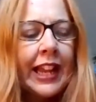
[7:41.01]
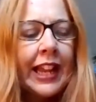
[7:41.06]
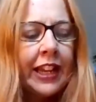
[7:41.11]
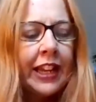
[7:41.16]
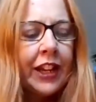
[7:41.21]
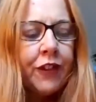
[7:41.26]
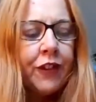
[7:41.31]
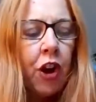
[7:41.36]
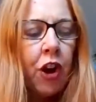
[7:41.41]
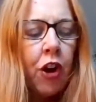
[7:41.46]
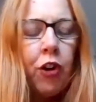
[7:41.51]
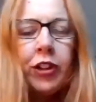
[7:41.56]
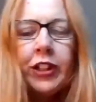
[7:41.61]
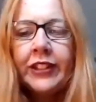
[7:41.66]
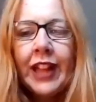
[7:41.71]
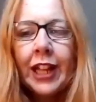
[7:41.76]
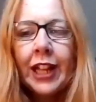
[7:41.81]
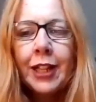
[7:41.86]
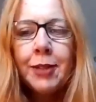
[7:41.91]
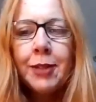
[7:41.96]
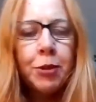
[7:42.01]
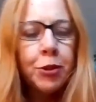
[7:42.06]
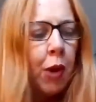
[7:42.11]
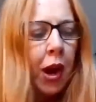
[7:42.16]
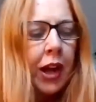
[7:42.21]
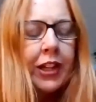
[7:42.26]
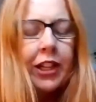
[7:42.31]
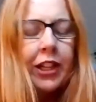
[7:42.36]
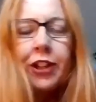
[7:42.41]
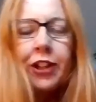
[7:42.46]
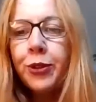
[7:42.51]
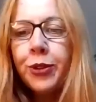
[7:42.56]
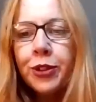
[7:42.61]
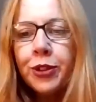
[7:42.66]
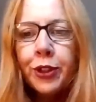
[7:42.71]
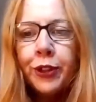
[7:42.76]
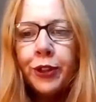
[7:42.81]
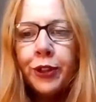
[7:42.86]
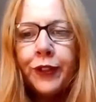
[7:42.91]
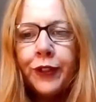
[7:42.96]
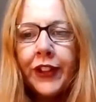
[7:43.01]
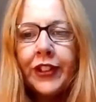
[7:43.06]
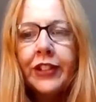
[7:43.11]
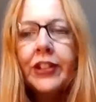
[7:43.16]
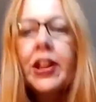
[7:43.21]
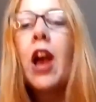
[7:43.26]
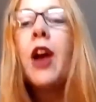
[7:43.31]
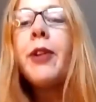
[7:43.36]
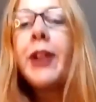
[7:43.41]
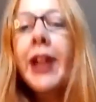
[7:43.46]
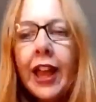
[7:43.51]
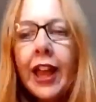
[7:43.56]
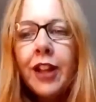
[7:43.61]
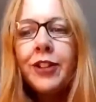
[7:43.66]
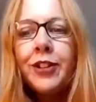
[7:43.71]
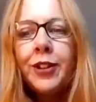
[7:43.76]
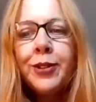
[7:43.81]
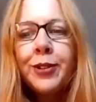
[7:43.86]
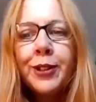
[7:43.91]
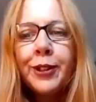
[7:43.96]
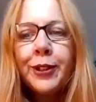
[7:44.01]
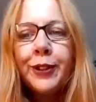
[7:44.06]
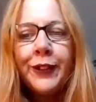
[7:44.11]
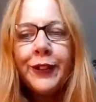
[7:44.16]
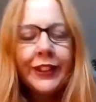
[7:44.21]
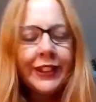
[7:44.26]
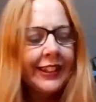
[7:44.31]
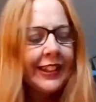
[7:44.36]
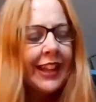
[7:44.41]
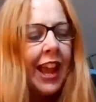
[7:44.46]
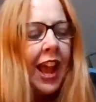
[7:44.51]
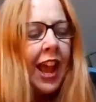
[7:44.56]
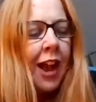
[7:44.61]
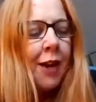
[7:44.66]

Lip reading: you've got all these animals, why don't you do school visits? Okay, I'll do school visits.